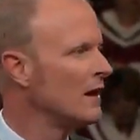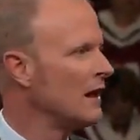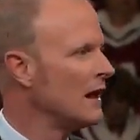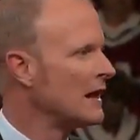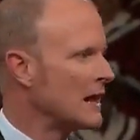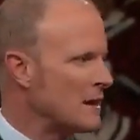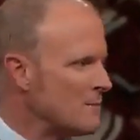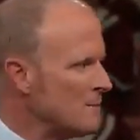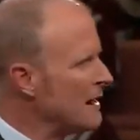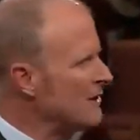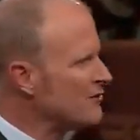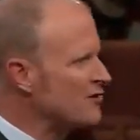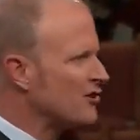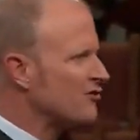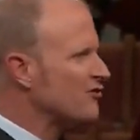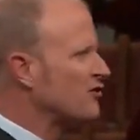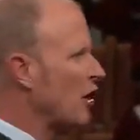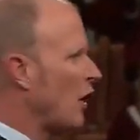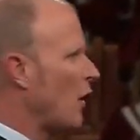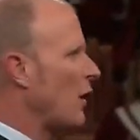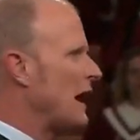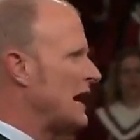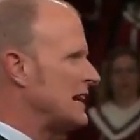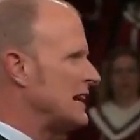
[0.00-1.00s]
Let me just
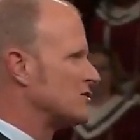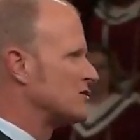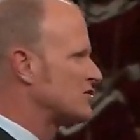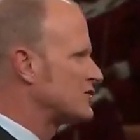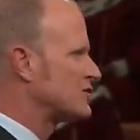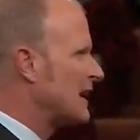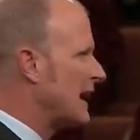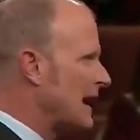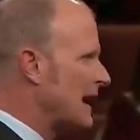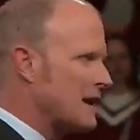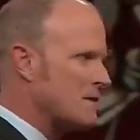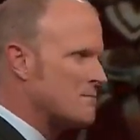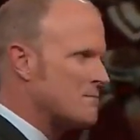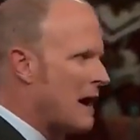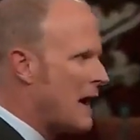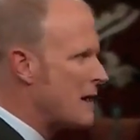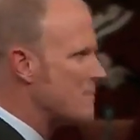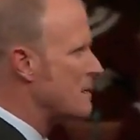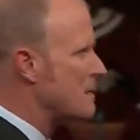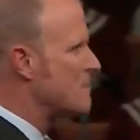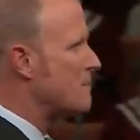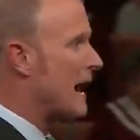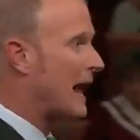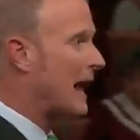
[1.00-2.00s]
go ahead and say it. It might
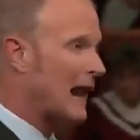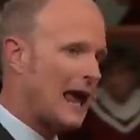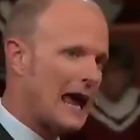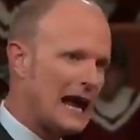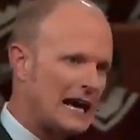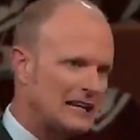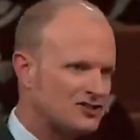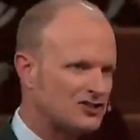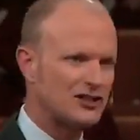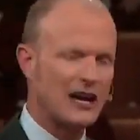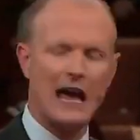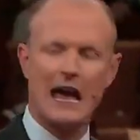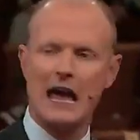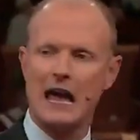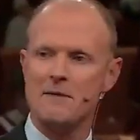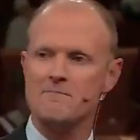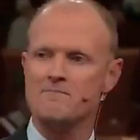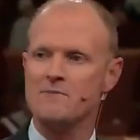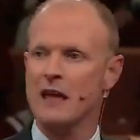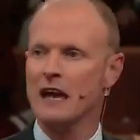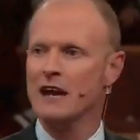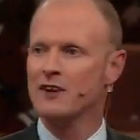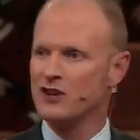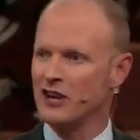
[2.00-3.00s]
be my last
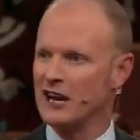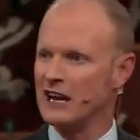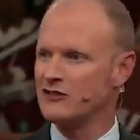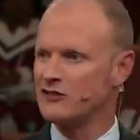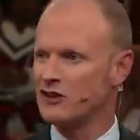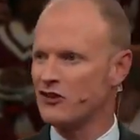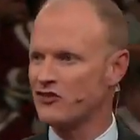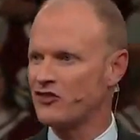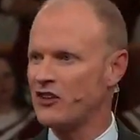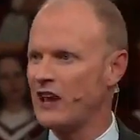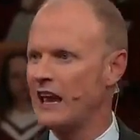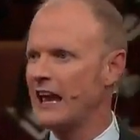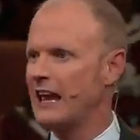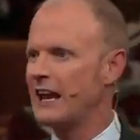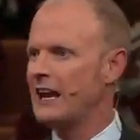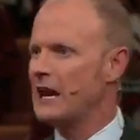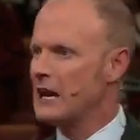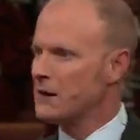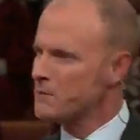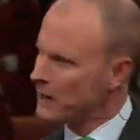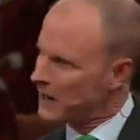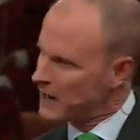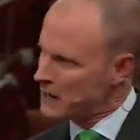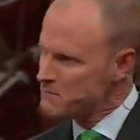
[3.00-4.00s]
time to get to say it
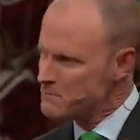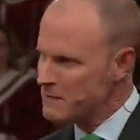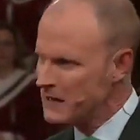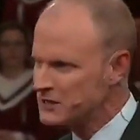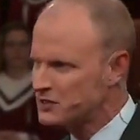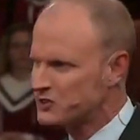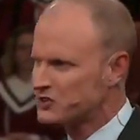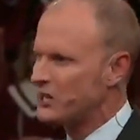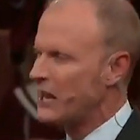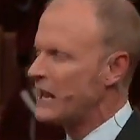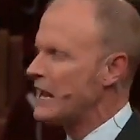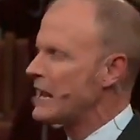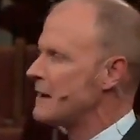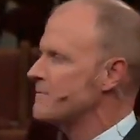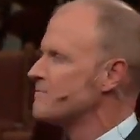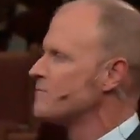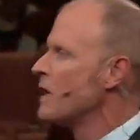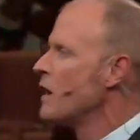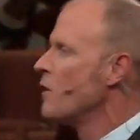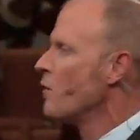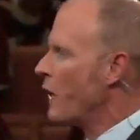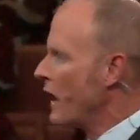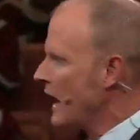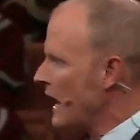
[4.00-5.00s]
here, but let me say it
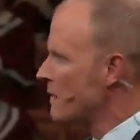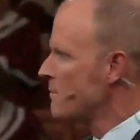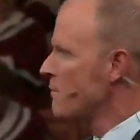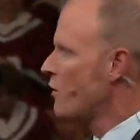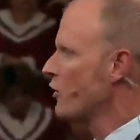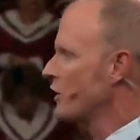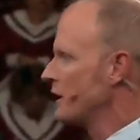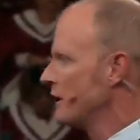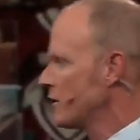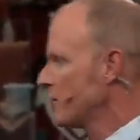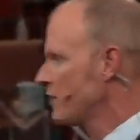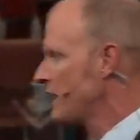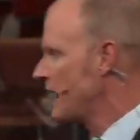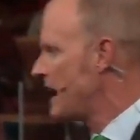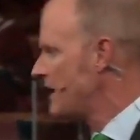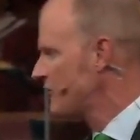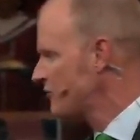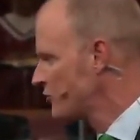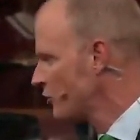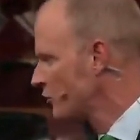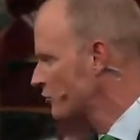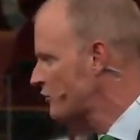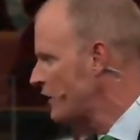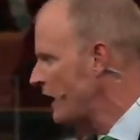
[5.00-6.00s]
while I'm on
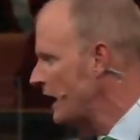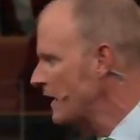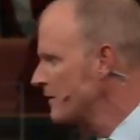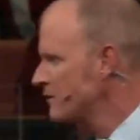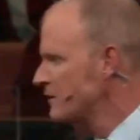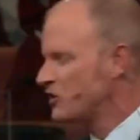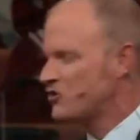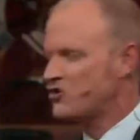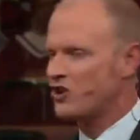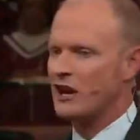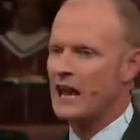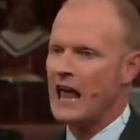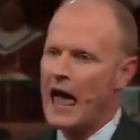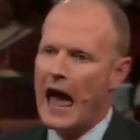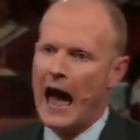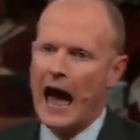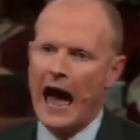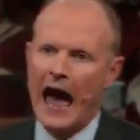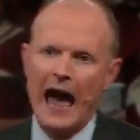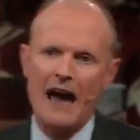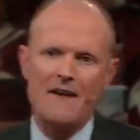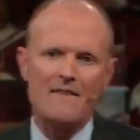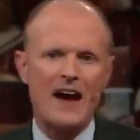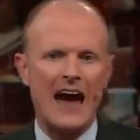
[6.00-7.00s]
international television.
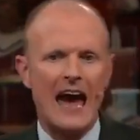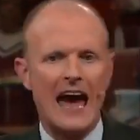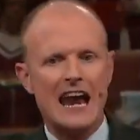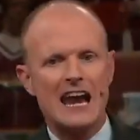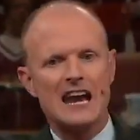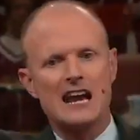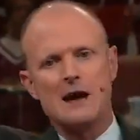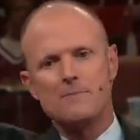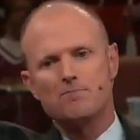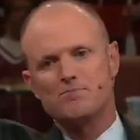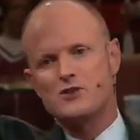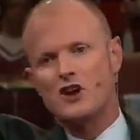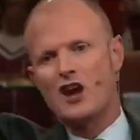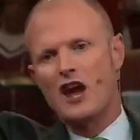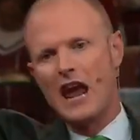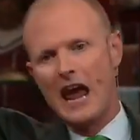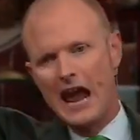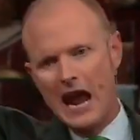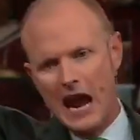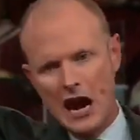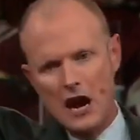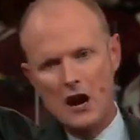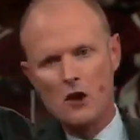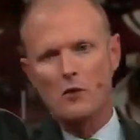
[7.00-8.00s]
I've had it up to
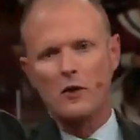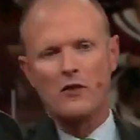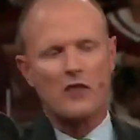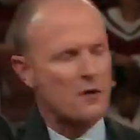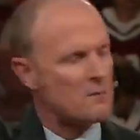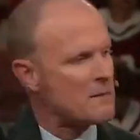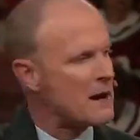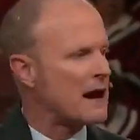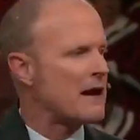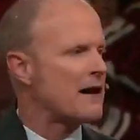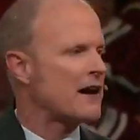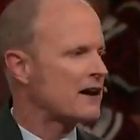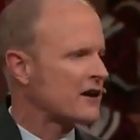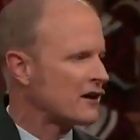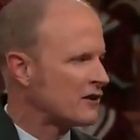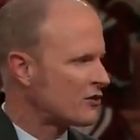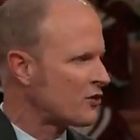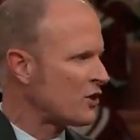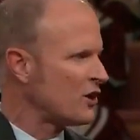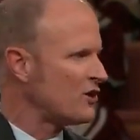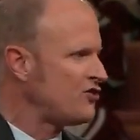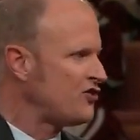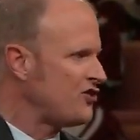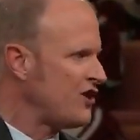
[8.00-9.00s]
here with American
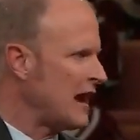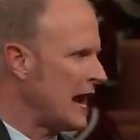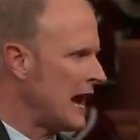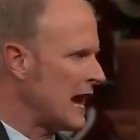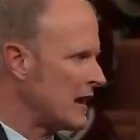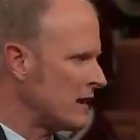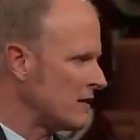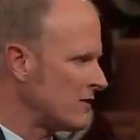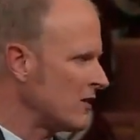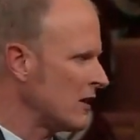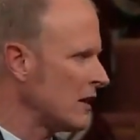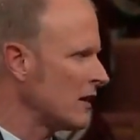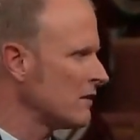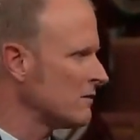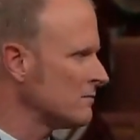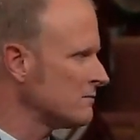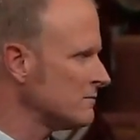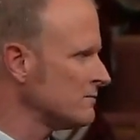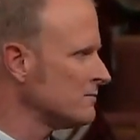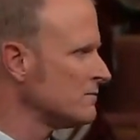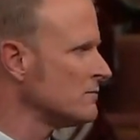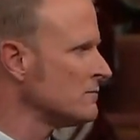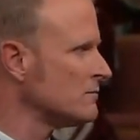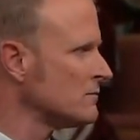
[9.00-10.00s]
Christianity.
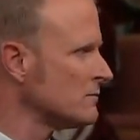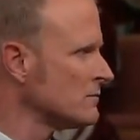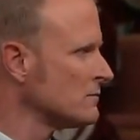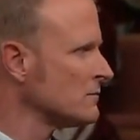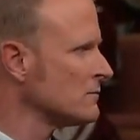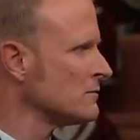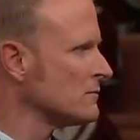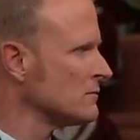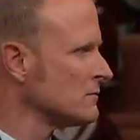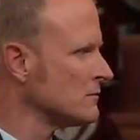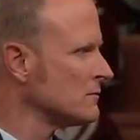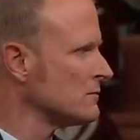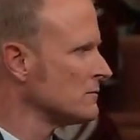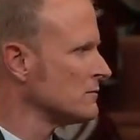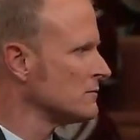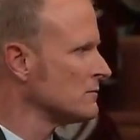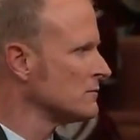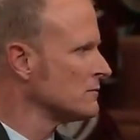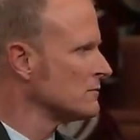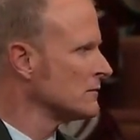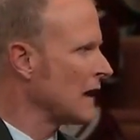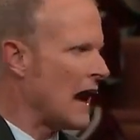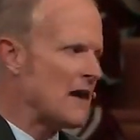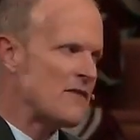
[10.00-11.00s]

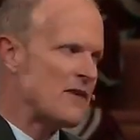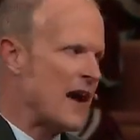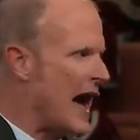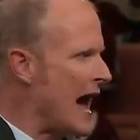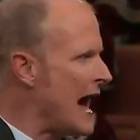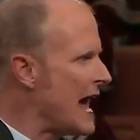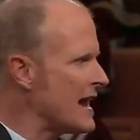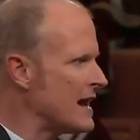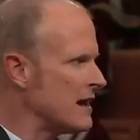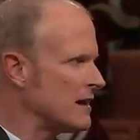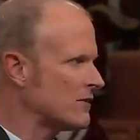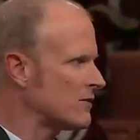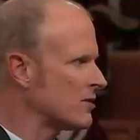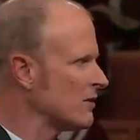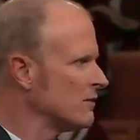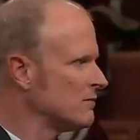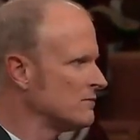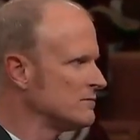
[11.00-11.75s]
I've had it.